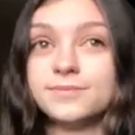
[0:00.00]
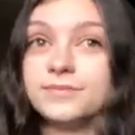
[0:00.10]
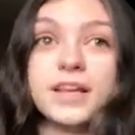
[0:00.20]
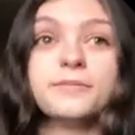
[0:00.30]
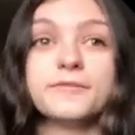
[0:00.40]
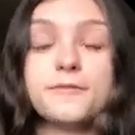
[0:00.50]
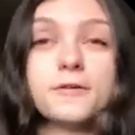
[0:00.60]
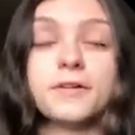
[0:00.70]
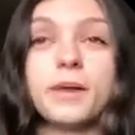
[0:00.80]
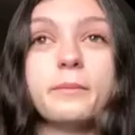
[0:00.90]
The night
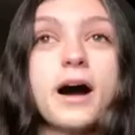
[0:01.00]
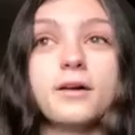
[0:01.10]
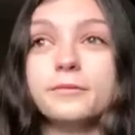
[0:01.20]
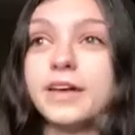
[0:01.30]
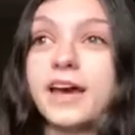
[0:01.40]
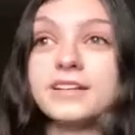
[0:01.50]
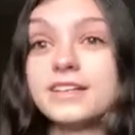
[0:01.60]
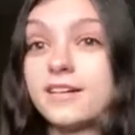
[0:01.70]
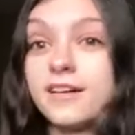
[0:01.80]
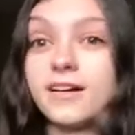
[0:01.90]
before, we had
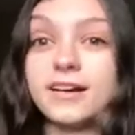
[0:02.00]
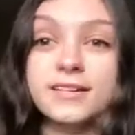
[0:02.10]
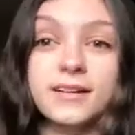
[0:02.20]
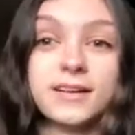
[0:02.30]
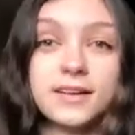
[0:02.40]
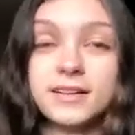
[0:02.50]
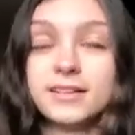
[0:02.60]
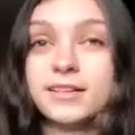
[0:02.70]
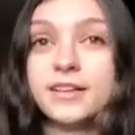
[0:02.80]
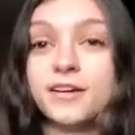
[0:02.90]
dinner and,
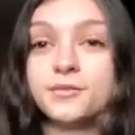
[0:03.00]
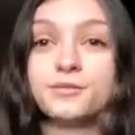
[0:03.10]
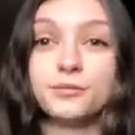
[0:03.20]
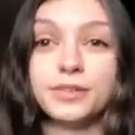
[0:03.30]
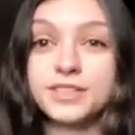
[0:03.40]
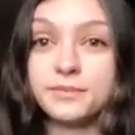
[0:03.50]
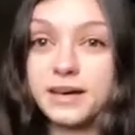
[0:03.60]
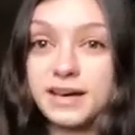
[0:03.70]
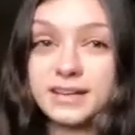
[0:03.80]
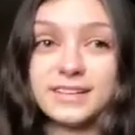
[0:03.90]
you know, went to
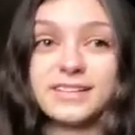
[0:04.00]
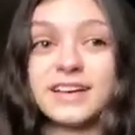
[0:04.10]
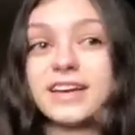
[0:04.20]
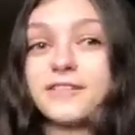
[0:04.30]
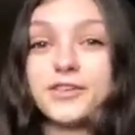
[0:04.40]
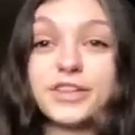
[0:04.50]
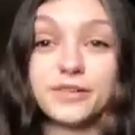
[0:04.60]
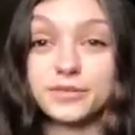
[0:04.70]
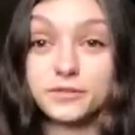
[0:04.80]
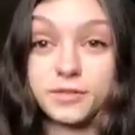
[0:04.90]
bed, and, like,
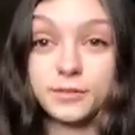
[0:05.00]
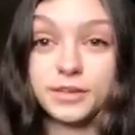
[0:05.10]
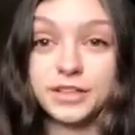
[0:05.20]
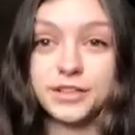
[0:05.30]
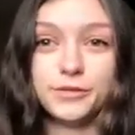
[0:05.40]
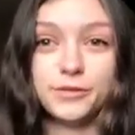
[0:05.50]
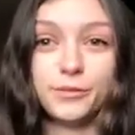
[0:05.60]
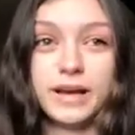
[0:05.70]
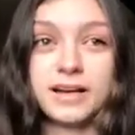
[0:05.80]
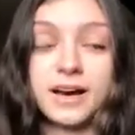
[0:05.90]
everything was normal, and you
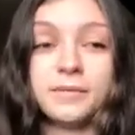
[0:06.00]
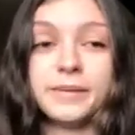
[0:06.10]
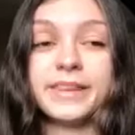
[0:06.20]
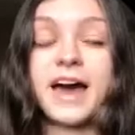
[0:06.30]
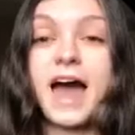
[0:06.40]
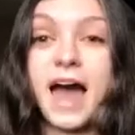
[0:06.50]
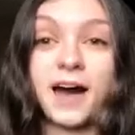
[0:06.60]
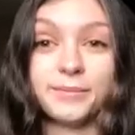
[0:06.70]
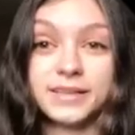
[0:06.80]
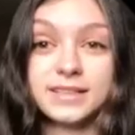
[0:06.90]
wake up and that
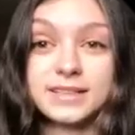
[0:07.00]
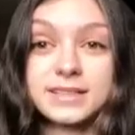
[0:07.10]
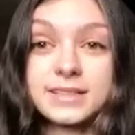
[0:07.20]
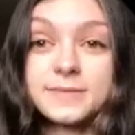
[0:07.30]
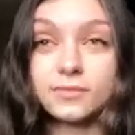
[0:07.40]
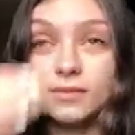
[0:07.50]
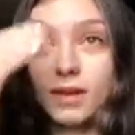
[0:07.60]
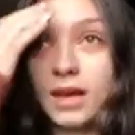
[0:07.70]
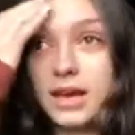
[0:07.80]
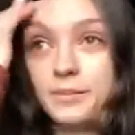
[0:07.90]
happens.
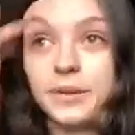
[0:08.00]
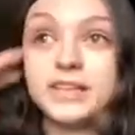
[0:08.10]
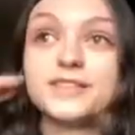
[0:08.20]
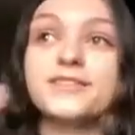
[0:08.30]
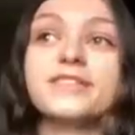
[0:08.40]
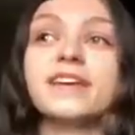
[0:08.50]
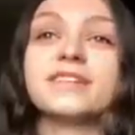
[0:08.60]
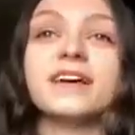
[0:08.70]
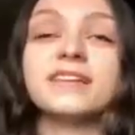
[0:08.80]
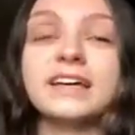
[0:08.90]
Makes you
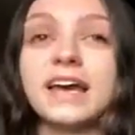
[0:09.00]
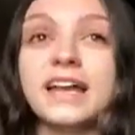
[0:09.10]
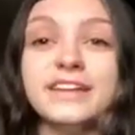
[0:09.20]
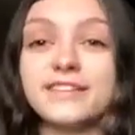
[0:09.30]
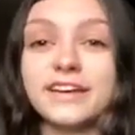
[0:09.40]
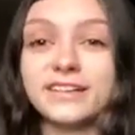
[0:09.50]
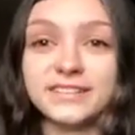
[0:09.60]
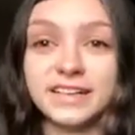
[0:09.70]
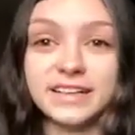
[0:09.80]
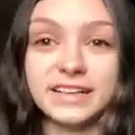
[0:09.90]
think that, like, anything,
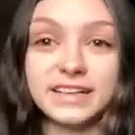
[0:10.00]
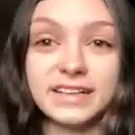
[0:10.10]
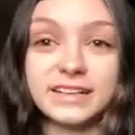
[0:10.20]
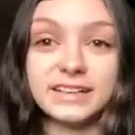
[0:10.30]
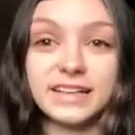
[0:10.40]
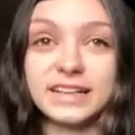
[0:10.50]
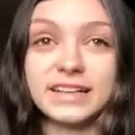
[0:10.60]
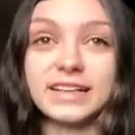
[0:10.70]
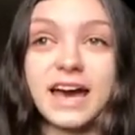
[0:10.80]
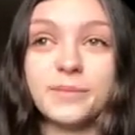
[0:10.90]
like, it
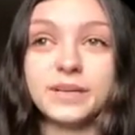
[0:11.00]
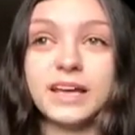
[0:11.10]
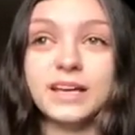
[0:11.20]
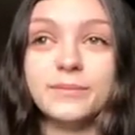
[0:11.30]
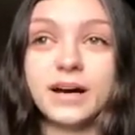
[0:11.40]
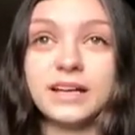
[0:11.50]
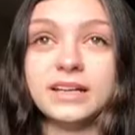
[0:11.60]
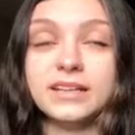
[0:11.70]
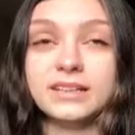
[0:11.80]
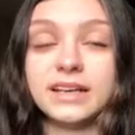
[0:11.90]
can happen to
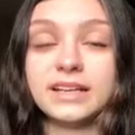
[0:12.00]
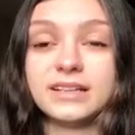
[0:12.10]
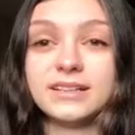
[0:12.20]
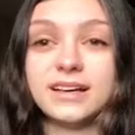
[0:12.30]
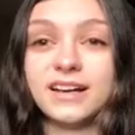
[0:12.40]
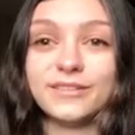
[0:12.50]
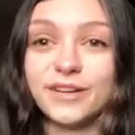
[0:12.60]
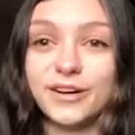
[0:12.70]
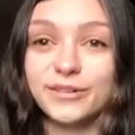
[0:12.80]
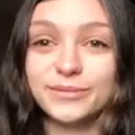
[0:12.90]
anybody, and, like, I don't
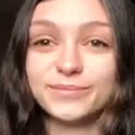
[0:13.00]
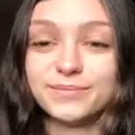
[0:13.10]
know.